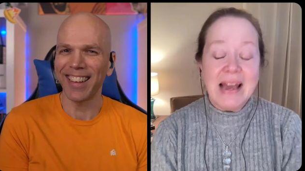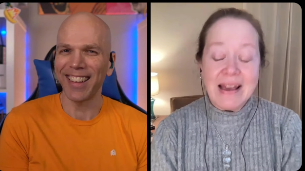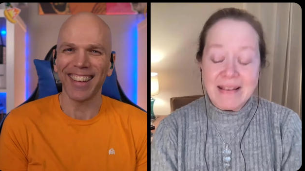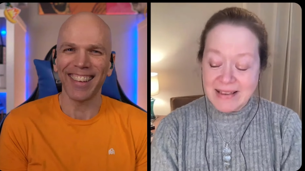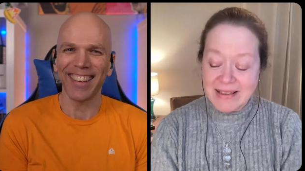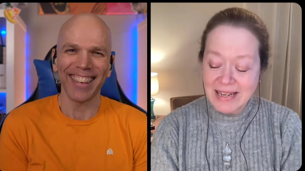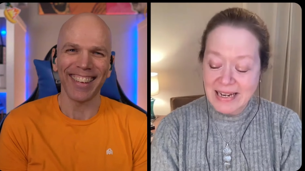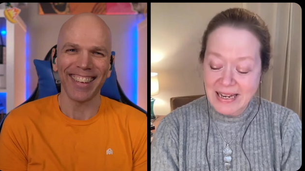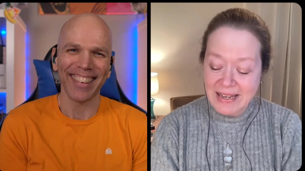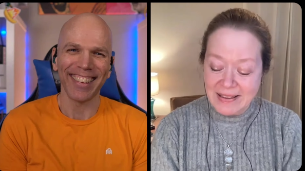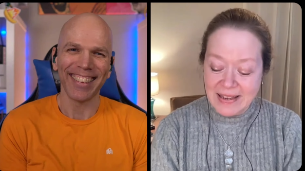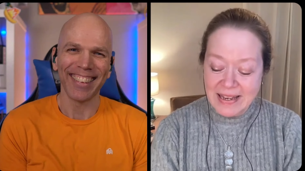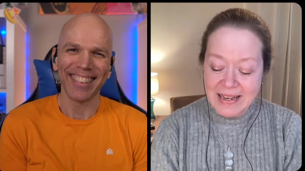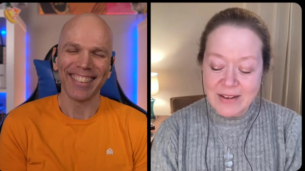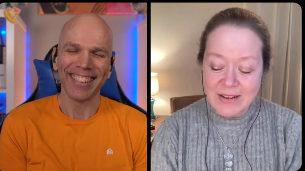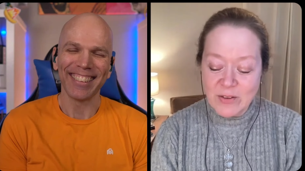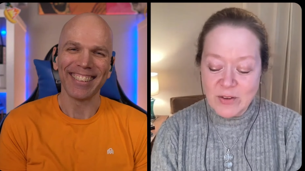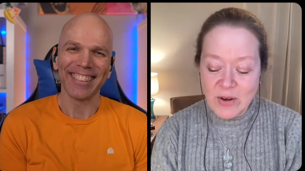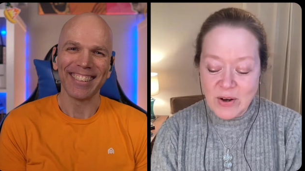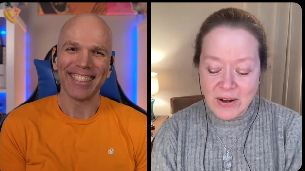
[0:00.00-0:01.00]
Speaker 1: yes, it is.
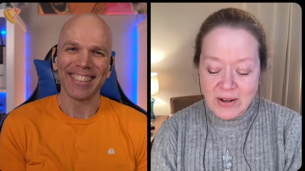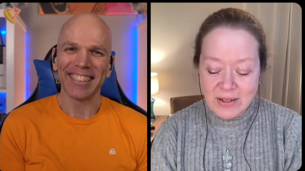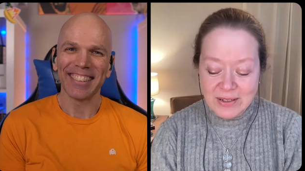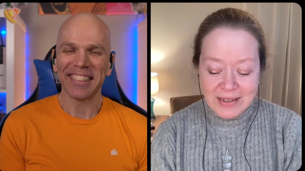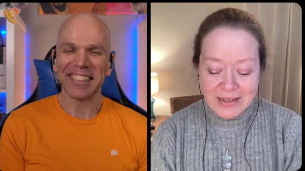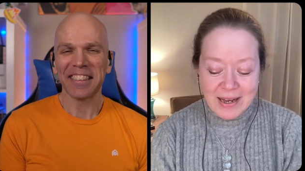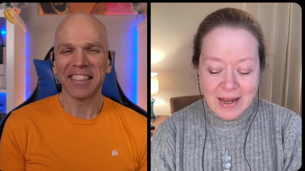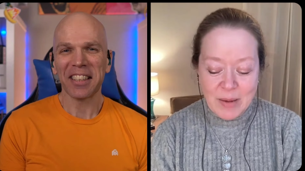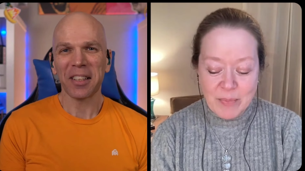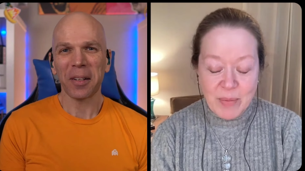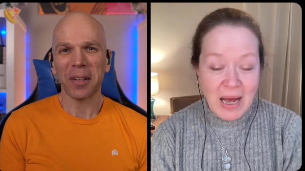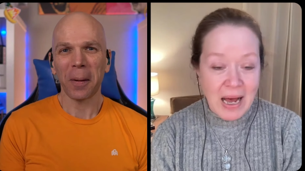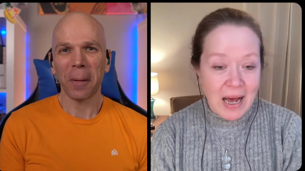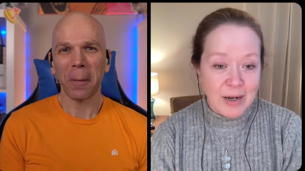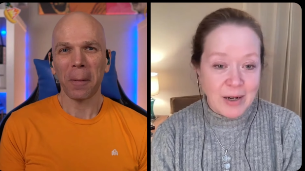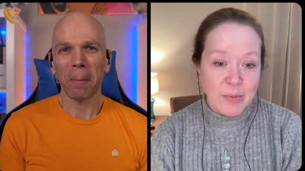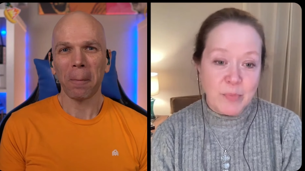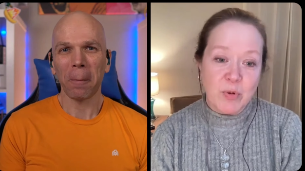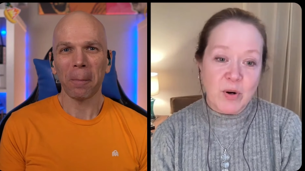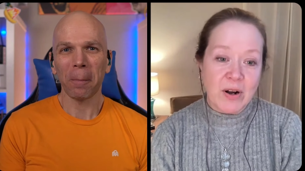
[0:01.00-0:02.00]
It is called uh,
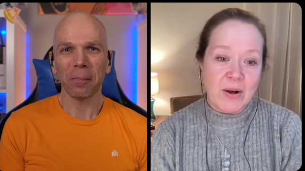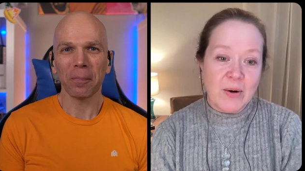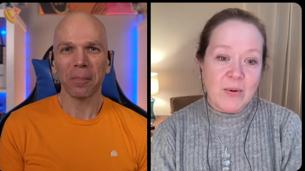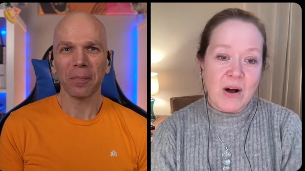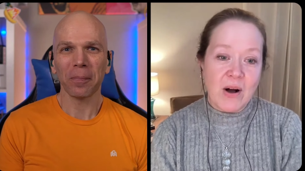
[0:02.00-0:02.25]
Pod Pro